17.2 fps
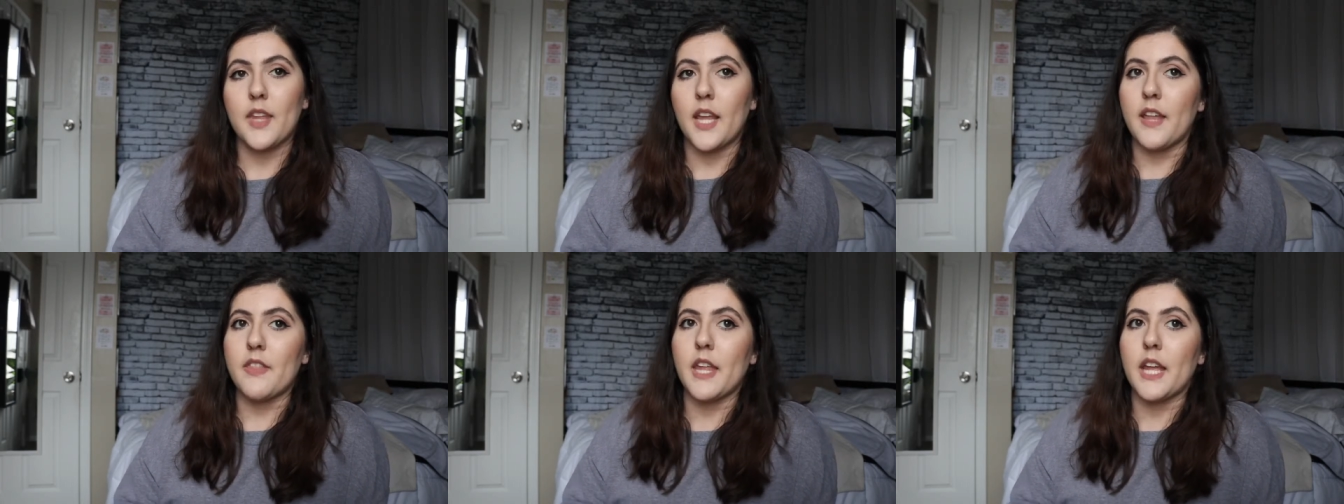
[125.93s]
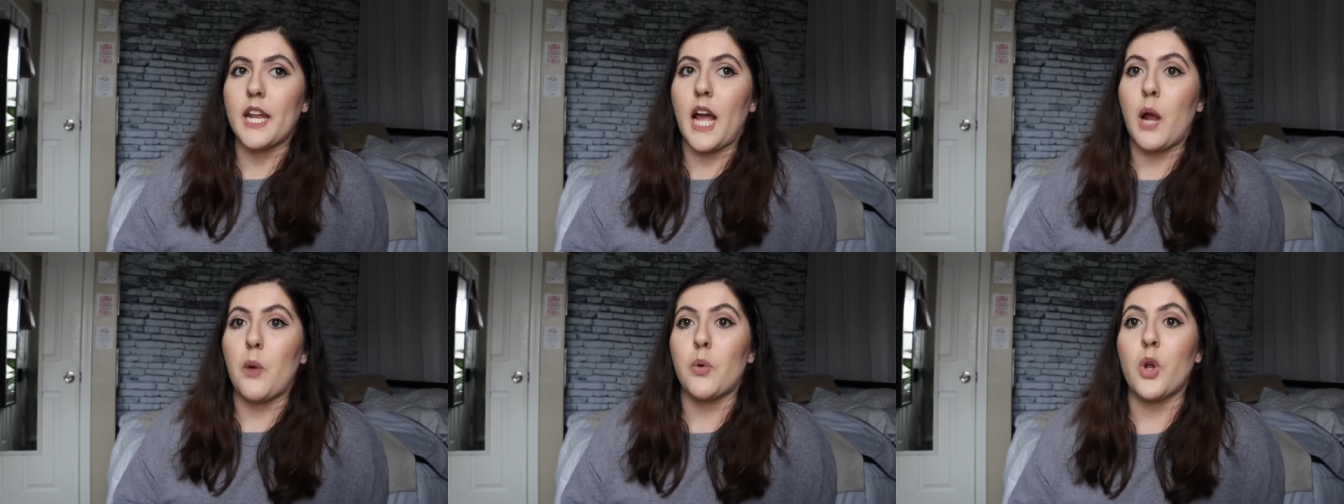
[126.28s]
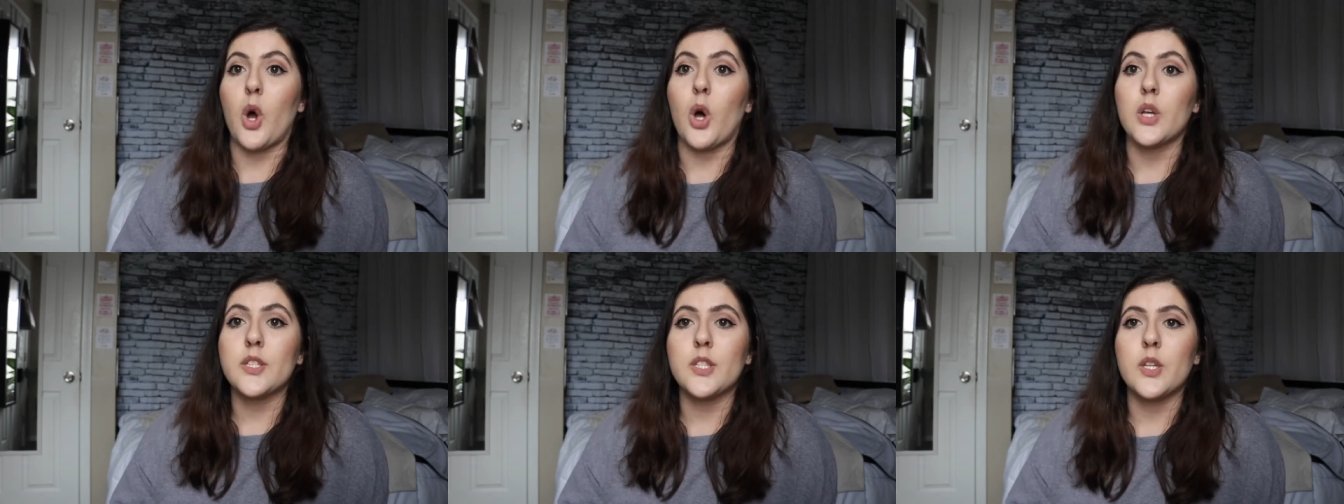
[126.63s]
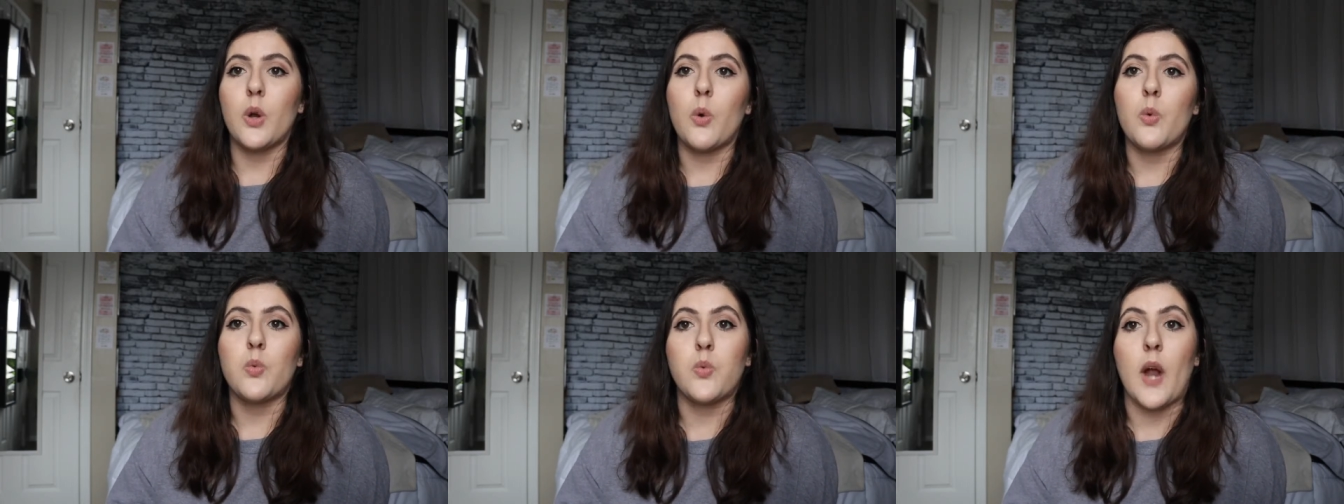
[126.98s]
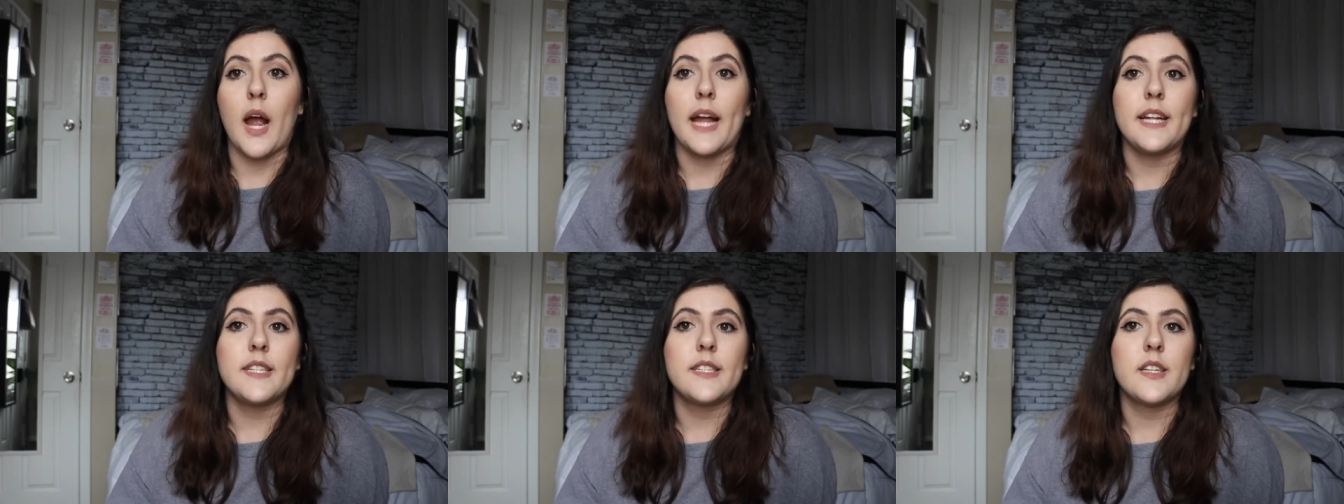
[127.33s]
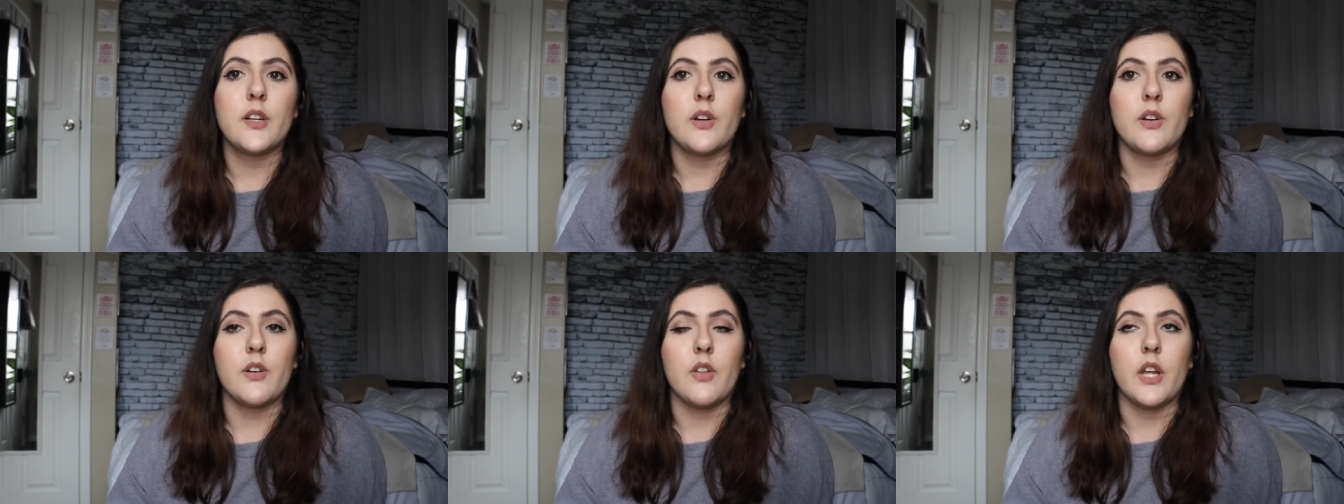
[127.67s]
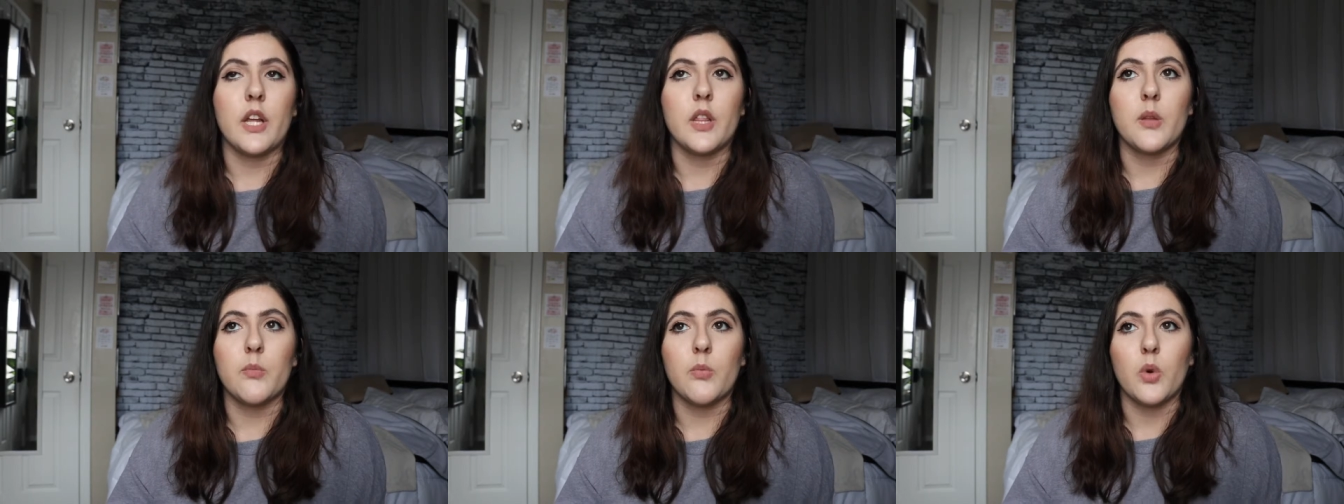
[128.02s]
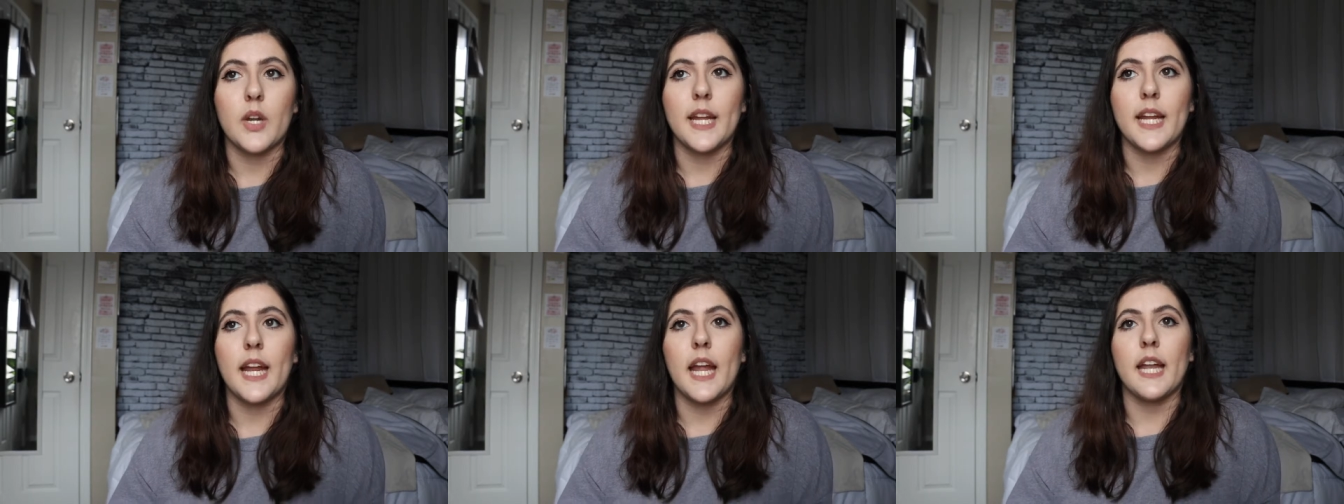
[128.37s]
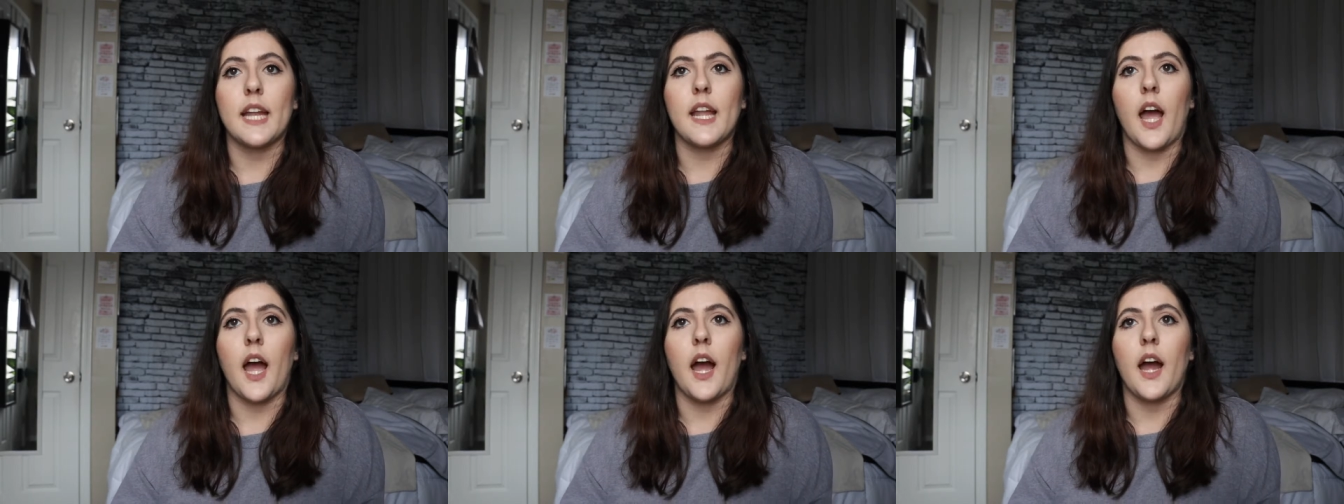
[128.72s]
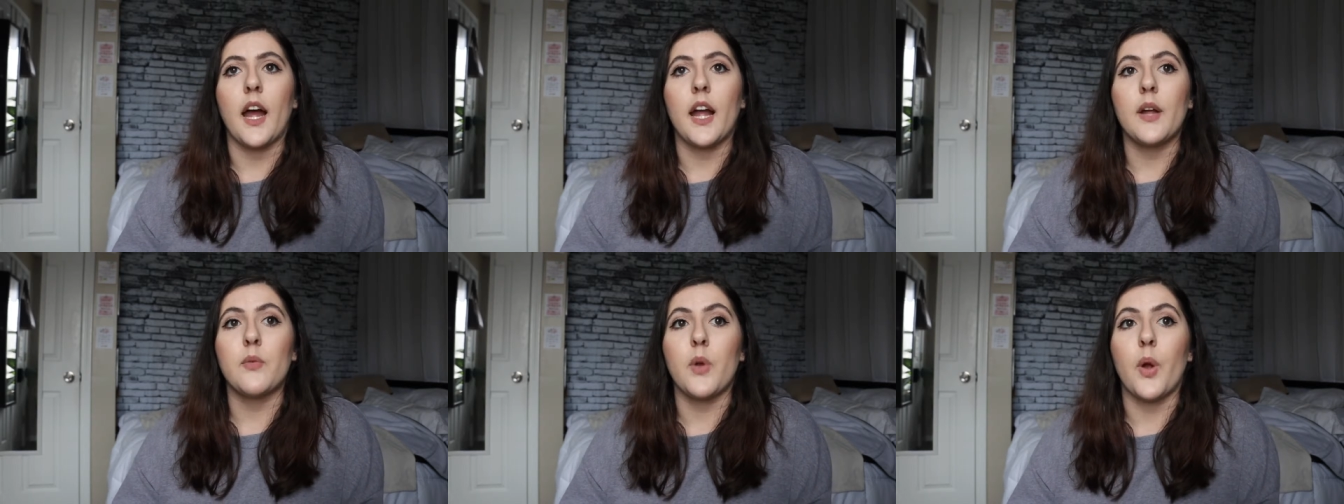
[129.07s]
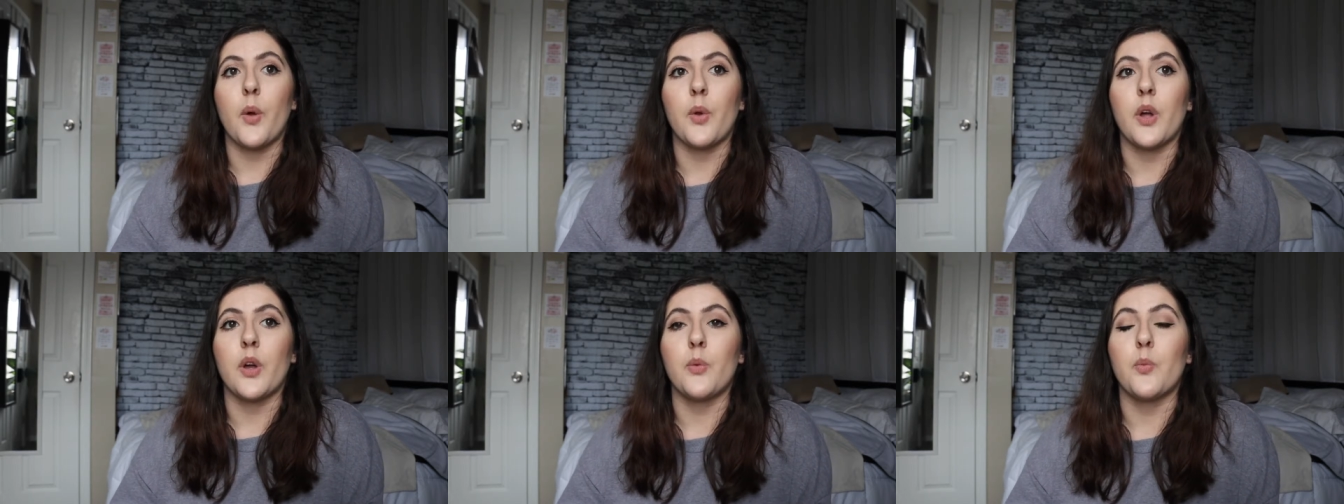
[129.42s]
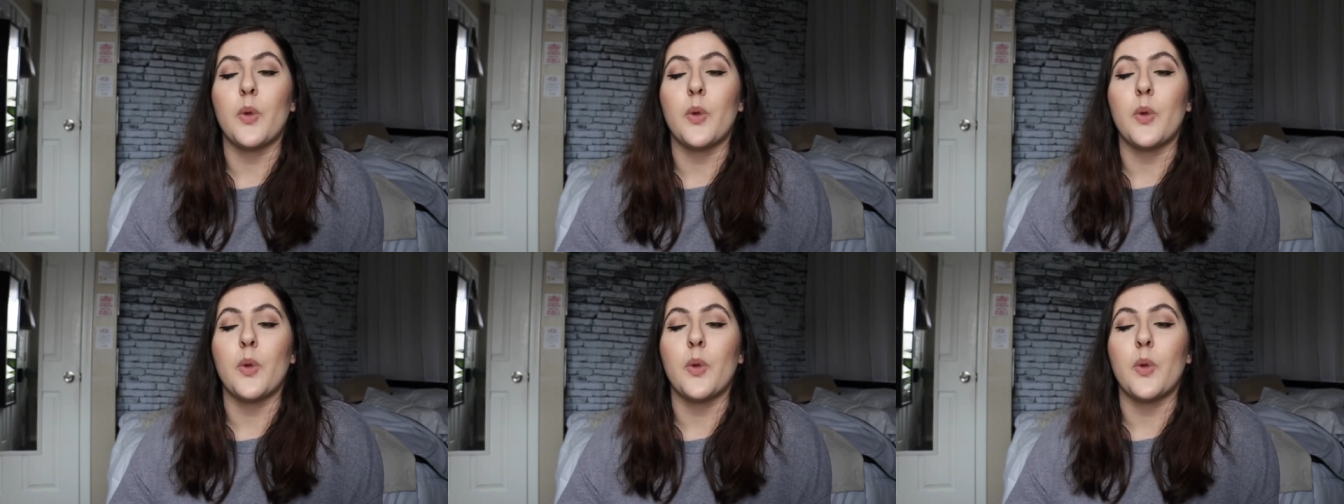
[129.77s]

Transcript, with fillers: and then I would also write early in the morning and I wrote